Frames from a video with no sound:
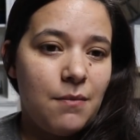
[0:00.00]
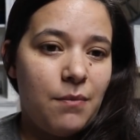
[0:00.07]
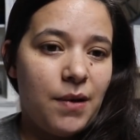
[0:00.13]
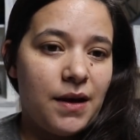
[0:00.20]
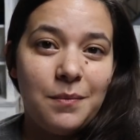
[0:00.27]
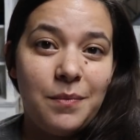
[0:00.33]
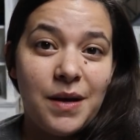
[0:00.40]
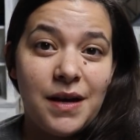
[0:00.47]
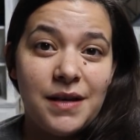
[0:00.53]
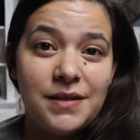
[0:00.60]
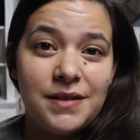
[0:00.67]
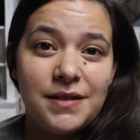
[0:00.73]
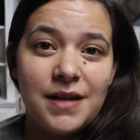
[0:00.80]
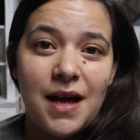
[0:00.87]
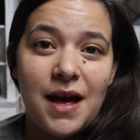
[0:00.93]
But,
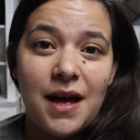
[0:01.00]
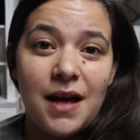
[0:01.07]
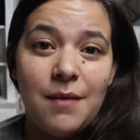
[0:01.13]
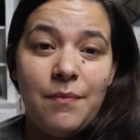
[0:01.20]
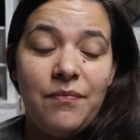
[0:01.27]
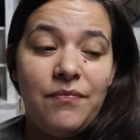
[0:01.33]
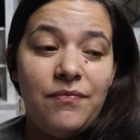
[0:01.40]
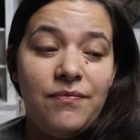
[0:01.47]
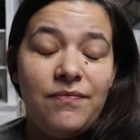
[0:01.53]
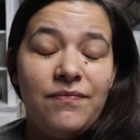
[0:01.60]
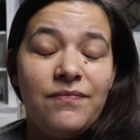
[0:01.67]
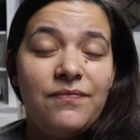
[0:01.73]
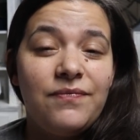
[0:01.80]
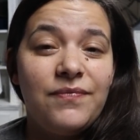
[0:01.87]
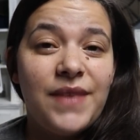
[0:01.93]
but um,
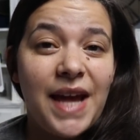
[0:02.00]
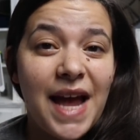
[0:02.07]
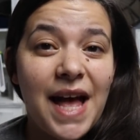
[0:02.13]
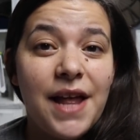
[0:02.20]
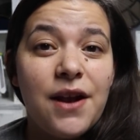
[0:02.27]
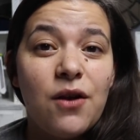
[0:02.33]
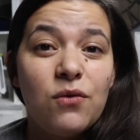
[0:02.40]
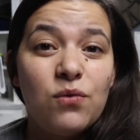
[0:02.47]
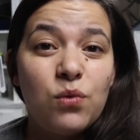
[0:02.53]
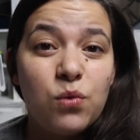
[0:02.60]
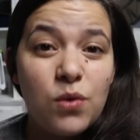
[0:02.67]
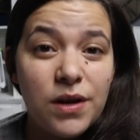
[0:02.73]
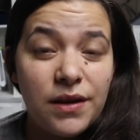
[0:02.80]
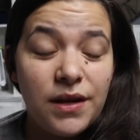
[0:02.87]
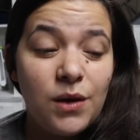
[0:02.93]
they had a
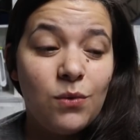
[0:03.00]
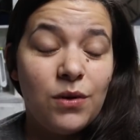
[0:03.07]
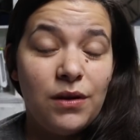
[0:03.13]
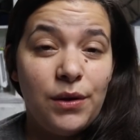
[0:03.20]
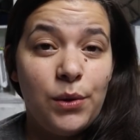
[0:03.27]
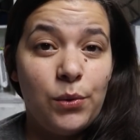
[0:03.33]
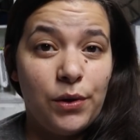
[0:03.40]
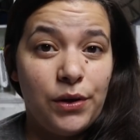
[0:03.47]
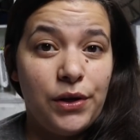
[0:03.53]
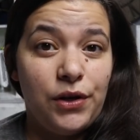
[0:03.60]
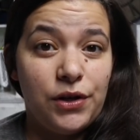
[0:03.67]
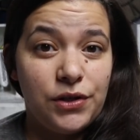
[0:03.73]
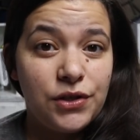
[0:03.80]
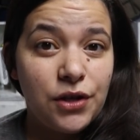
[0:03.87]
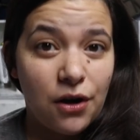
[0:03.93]
really, really, really
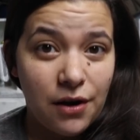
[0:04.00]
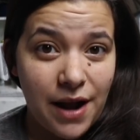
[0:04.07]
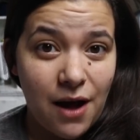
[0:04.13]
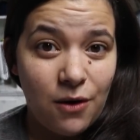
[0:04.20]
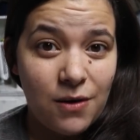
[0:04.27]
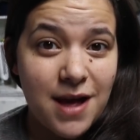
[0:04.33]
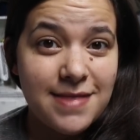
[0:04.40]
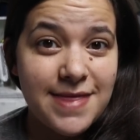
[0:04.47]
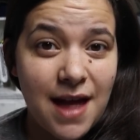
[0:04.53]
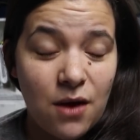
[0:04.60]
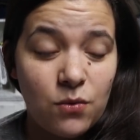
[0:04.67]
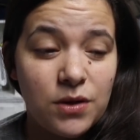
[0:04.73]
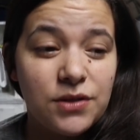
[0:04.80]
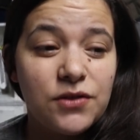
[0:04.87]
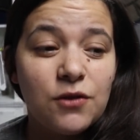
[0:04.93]
good turnout at
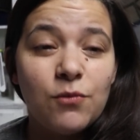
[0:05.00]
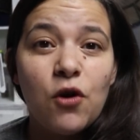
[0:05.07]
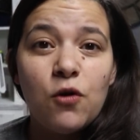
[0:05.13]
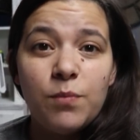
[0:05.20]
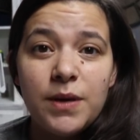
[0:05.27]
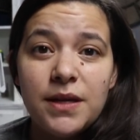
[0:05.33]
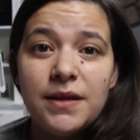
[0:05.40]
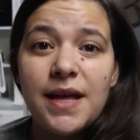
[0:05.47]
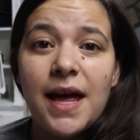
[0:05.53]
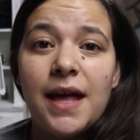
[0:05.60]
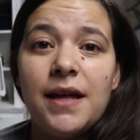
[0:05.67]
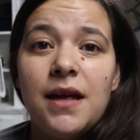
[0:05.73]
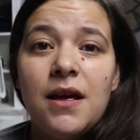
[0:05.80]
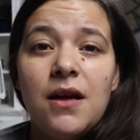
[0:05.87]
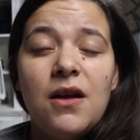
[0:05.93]
that one. So I'm hoping
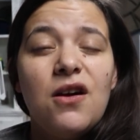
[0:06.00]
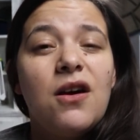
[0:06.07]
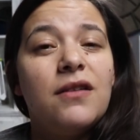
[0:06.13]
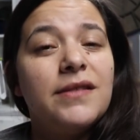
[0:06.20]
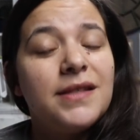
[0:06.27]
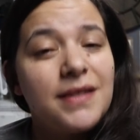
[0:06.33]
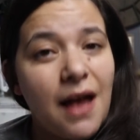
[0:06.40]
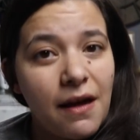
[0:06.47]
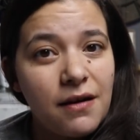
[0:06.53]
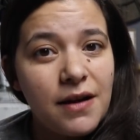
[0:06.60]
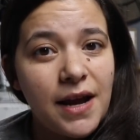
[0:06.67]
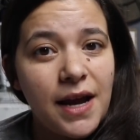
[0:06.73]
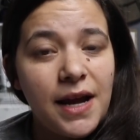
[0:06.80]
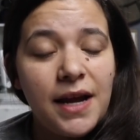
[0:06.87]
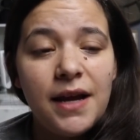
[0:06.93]
that on
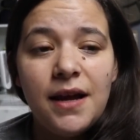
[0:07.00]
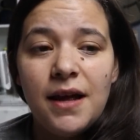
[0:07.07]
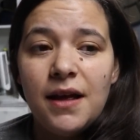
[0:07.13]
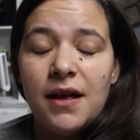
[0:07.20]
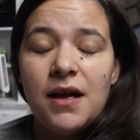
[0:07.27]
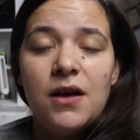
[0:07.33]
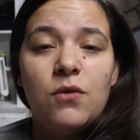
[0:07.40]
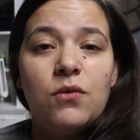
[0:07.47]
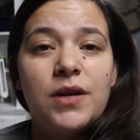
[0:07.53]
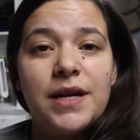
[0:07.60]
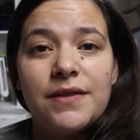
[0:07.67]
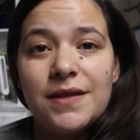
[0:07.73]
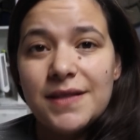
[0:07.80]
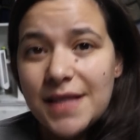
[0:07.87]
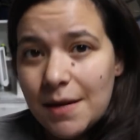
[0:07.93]
Saturday We'll
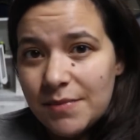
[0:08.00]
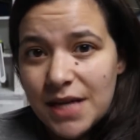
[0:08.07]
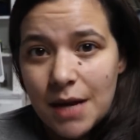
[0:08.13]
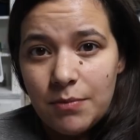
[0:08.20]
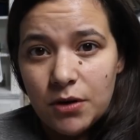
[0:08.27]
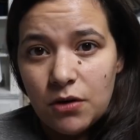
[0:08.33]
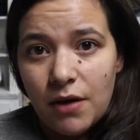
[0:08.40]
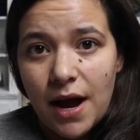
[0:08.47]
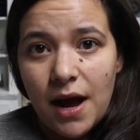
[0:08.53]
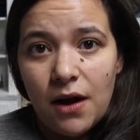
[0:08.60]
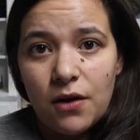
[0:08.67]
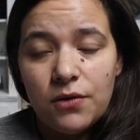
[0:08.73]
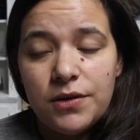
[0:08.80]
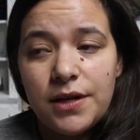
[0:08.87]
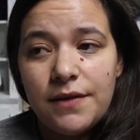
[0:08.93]
get the same type of
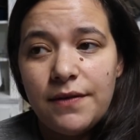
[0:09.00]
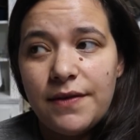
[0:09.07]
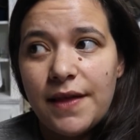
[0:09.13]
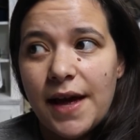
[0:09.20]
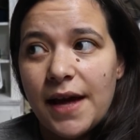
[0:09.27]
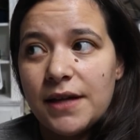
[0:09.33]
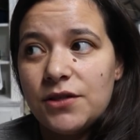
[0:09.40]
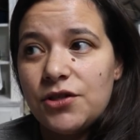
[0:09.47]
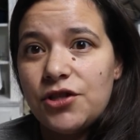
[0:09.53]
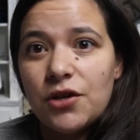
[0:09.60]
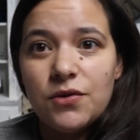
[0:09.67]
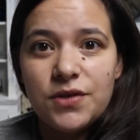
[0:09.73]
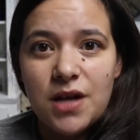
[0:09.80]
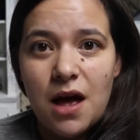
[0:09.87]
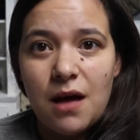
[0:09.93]
crowd that
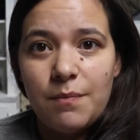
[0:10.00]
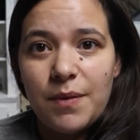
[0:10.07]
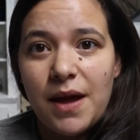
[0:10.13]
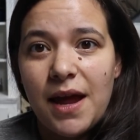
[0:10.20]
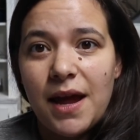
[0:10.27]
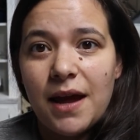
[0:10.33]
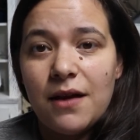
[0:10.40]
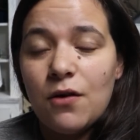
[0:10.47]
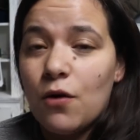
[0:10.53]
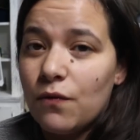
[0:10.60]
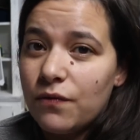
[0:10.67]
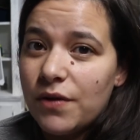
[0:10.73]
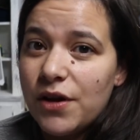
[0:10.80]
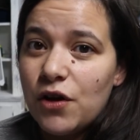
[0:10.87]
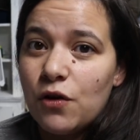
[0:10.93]
shows up and
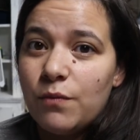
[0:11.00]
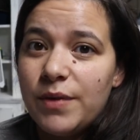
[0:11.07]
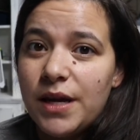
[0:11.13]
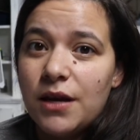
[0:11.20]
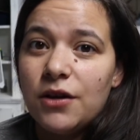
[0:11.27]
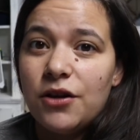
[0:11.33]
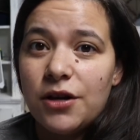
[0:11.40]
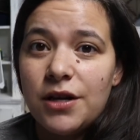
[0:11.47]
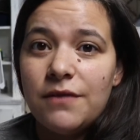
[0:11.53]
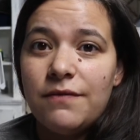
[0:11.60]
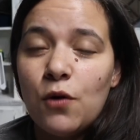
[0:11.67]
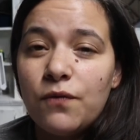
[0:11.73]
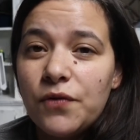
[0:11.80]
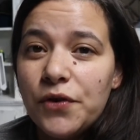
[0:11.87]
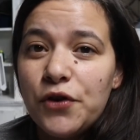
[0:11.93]
hopefully it'll be a good,
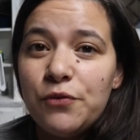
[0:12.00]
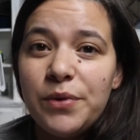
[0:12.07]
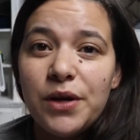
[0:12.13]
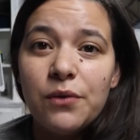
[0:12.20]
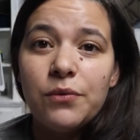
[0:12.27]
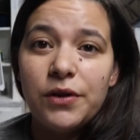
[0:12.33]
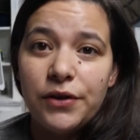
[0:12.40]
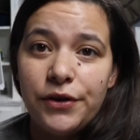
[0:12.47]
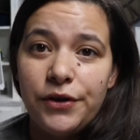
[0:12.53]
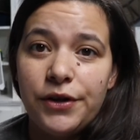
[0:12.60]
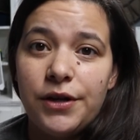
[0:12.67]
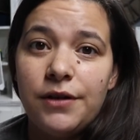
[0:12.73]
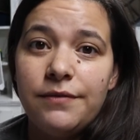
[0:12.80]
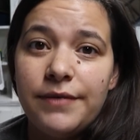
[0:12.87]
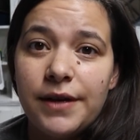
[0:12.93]
hopefully it'll be a really
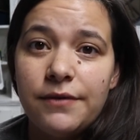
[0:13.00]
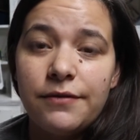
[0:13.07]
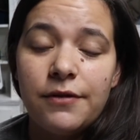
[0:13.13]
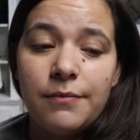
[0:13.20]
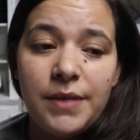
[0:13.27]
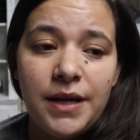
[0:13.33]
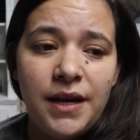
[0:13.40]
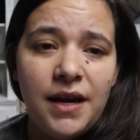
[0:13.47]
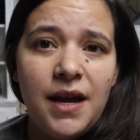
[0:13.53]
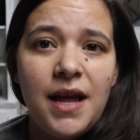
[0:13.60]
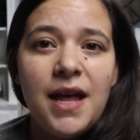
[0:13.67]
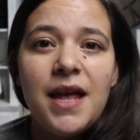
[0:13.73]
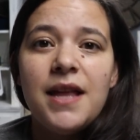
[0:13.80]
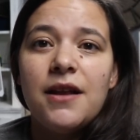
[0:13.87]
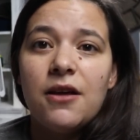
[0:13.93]
good event for me.
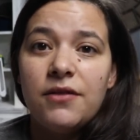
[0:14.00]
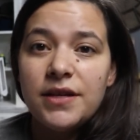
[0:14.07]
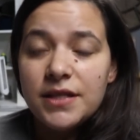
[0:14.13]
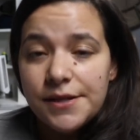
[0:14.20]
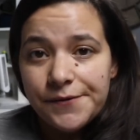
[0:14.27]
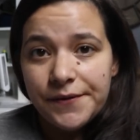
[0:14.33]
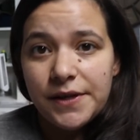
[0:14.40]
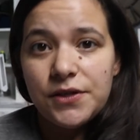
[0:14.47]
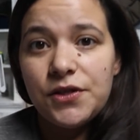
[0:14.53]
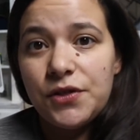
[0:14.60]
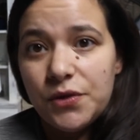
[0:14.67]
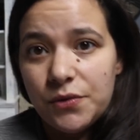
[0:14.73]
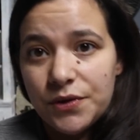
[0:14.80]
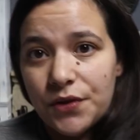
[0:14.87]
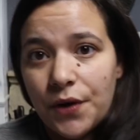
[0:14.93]
Now this event
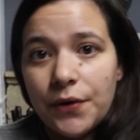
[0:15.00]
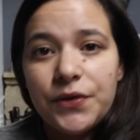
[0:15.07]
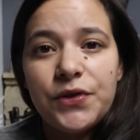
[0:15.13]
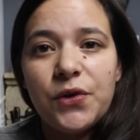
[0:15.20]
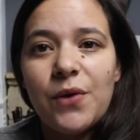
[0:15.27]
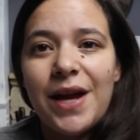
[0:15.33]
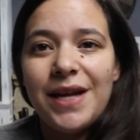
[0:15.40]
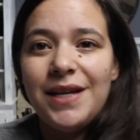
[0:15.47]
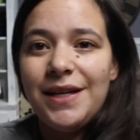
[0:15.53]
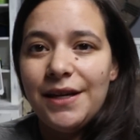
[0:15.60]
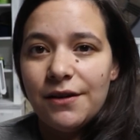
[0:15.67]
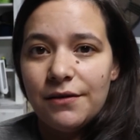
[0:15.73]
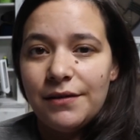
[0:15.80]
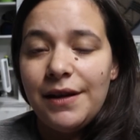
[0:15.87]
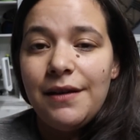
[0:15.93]
too is also a
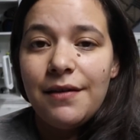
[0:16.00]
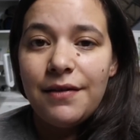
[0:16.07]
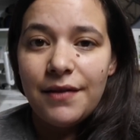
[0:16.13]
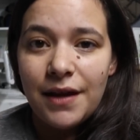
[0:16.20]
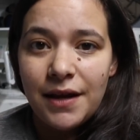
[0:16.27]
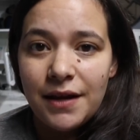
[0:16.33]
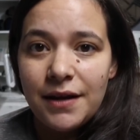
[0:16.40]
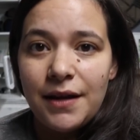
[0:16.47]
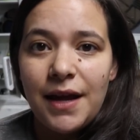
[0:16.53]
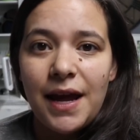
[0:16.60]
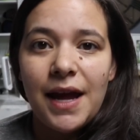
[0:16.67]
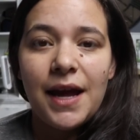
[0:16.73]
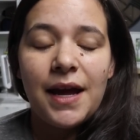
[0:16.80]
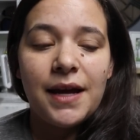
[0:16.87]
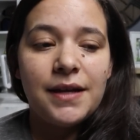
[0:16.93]
yearly thing
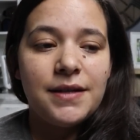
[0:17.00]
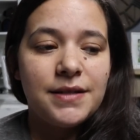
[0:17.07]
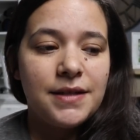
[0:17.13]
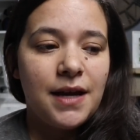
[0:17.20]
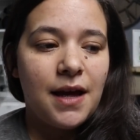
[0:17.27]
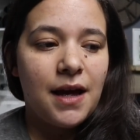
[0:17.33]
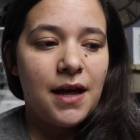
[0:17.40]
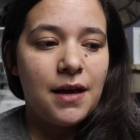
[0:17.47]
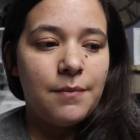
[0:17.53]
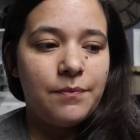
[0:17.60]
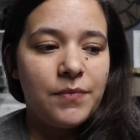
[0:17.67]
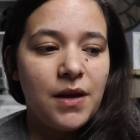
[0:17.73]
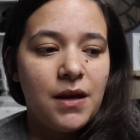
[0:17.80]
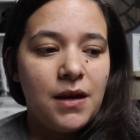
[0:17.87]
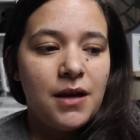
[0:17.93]
and
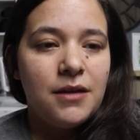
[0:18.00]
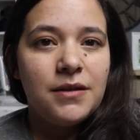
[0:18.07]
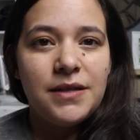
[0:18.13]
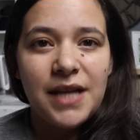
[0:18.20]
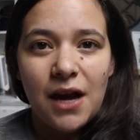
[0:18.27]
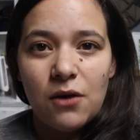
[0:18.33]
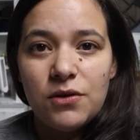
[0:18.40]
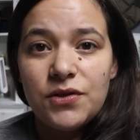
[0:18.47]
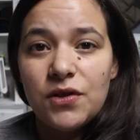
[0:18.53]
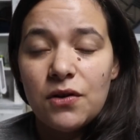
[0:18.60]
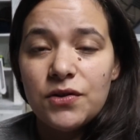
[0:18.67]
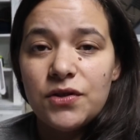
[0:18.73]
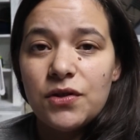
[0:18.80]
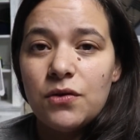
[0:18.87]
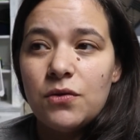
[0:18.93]
um, the town is
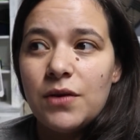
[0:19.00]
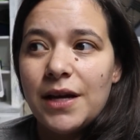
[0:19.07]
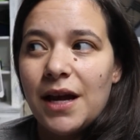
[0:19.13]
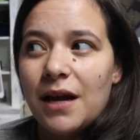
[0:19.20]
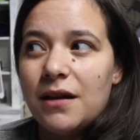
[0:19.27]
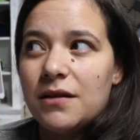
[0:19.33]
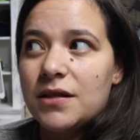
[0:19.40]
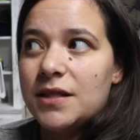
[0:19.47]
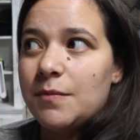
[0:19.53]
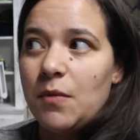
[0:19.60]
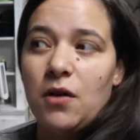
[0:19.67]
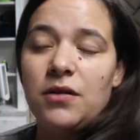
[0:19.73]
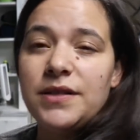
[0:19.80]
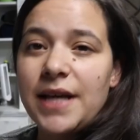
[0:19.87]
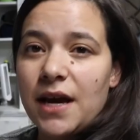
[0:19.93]
also a kind of
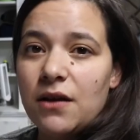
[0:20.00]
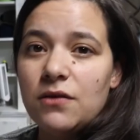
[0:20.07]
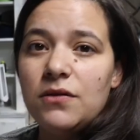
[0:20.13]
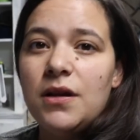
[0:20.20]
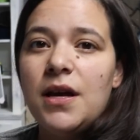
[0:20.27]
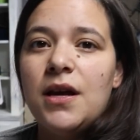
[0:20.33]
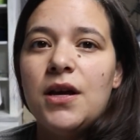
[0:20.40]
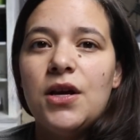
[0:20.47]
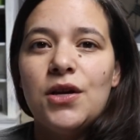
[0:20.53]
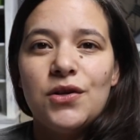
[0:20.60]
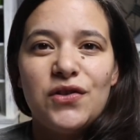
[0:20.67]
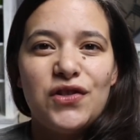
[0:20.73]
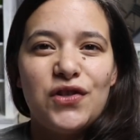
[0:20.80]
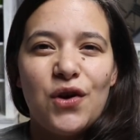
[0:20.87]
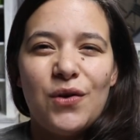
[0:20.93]
small town.
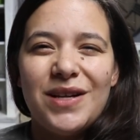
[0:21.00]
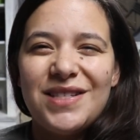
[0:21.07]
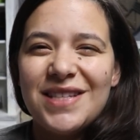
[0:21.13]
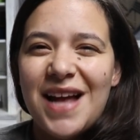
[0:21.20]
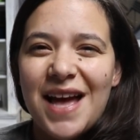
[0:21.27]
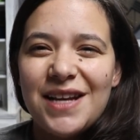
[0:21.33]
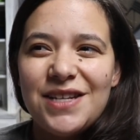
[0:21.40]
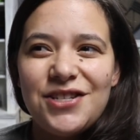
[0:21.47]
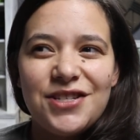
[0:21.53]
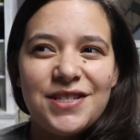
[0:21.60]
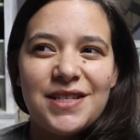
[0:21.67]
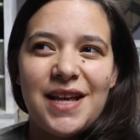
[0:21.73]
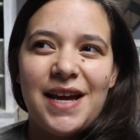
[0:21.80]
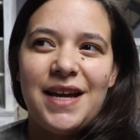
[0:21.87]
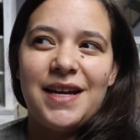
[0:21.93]
So it's kind of
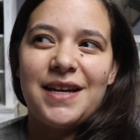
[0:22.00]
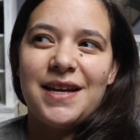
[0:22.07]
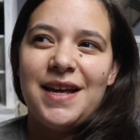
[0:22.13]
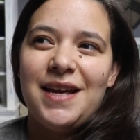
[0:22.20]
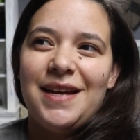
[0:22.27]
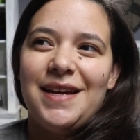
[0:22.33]
just like